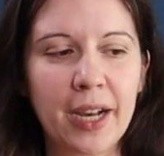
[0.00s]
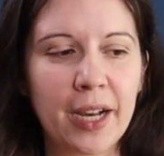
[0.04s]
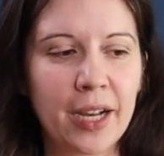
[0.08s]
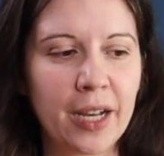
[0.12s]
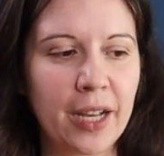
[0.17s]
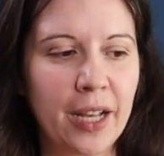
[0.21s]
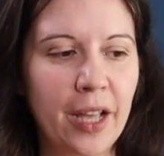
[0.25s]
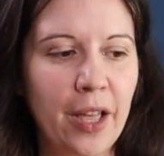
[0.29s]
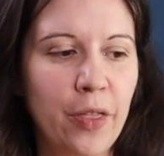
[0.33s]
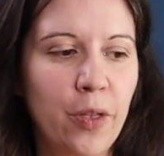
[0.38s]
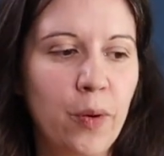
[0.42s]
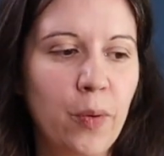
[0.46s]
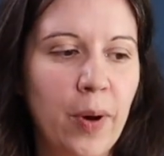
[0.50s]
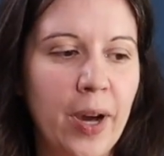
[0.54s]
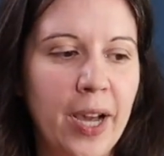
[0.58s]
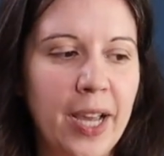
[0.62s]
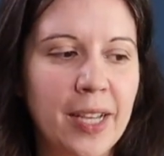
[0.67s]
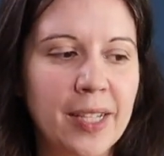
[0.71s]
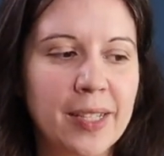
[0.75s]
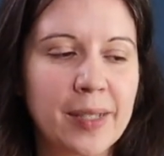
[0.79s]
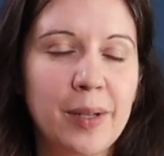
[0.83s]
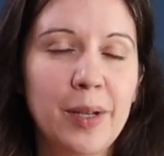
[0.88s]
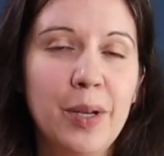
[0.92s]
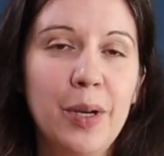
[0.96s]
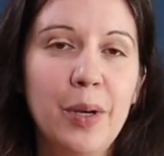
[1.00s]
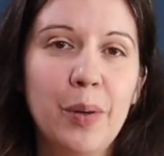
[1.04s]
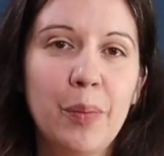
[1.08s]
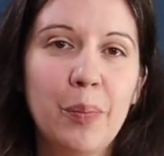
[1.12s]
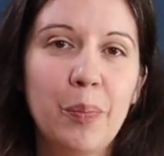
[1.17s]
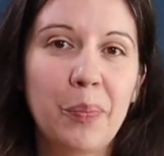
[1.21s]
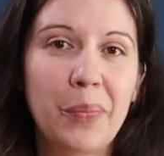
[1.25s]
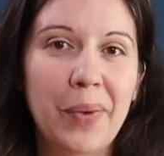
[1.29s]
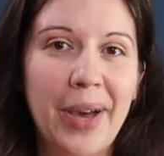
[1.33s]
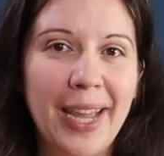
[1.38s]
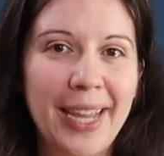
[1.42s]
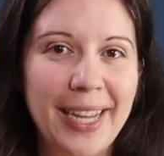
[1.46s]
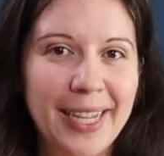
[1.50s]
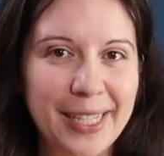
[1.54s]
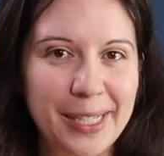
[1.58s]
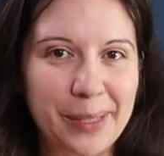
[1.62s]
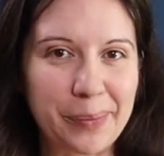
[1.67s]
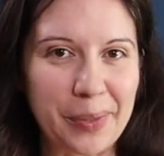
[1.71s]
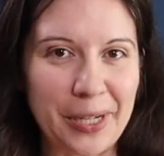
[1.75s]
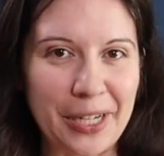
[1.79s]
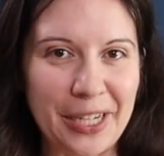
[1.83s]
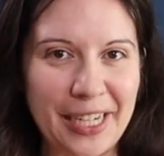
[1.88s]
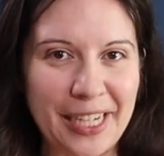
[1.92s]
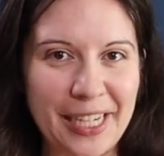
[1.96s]
Uh, otherwise, my
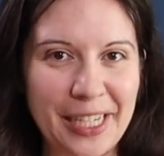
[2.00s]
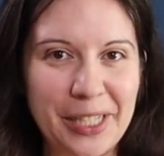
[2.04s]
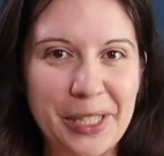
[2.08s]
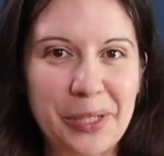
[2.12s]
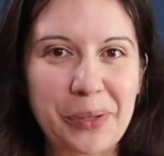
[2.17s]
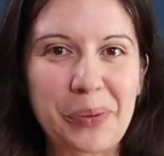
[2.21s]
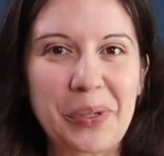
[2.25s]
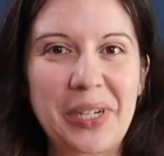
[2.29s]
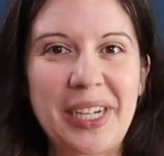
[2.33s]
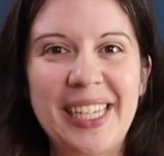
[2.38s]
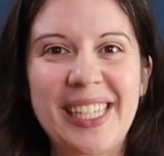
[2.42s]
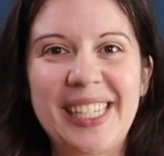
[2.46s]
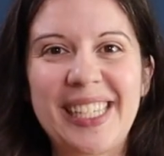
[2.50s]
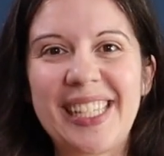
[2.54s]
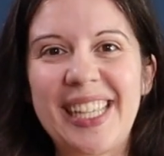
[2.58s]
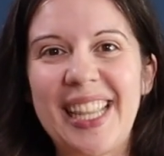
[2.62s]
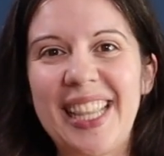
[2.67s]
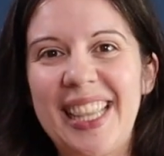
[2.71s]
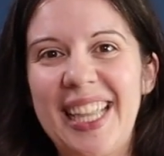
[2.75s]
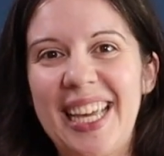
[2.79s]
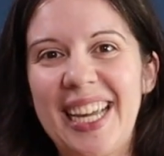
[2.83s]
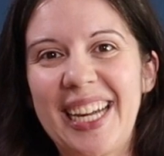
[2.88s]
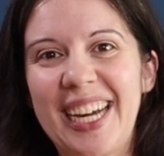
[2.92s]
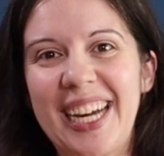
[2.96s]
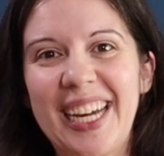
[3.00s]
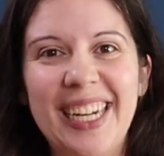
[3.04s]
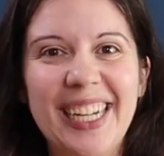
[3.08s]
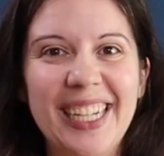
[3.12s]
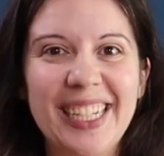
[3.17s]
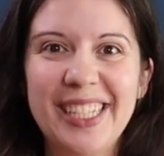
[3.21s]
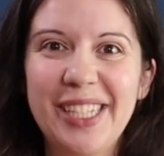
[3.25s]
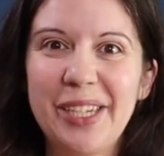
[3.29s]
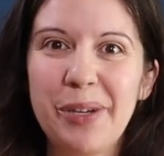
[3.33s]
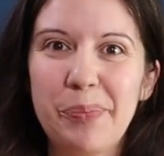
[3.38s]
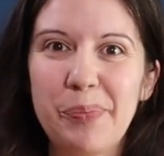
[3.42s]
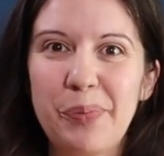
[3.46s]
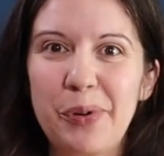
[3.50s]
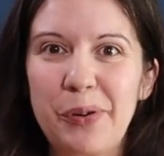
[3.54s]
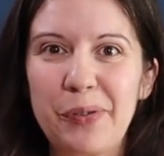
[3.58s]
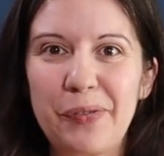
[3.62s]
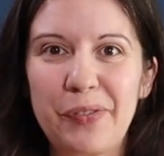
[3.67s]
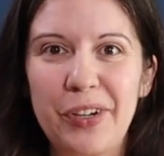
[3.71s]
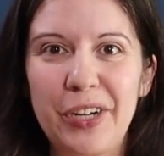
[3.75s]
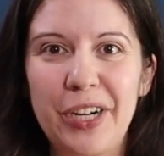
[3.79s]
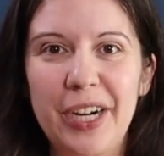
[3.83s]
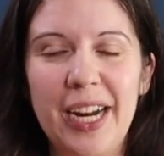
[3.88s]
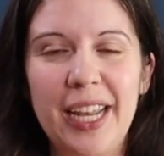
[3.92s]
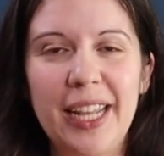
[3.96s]
experience was that they kind of tip
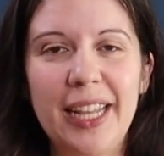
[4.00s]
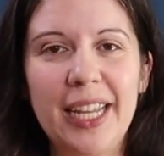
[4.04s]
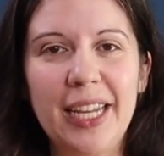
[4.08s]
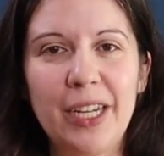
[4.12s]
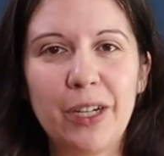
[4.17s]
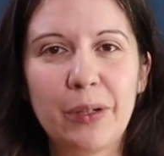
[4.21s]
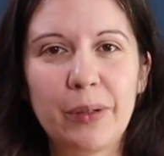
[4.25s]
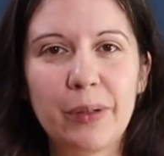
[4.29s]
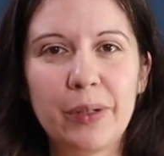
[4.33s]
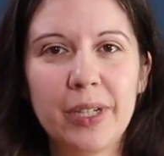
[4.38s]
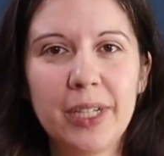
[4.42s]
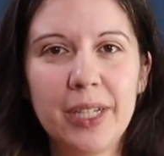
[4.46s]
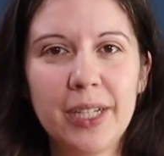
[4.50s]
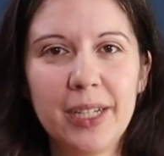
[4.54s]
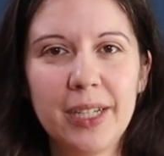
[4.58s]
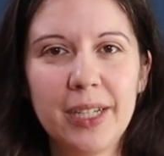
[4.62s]
over and they don't